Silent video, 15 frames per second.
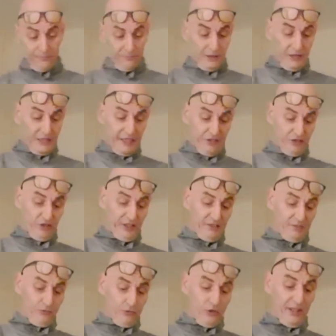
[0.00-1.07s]

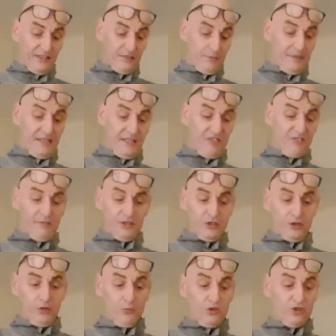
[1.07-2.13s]
literally right at the beginning of my
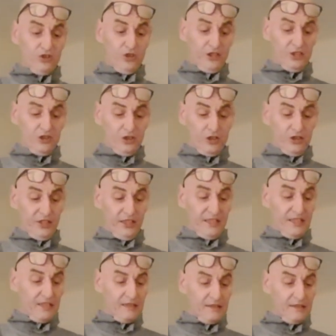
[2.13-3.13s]
wood turning journey.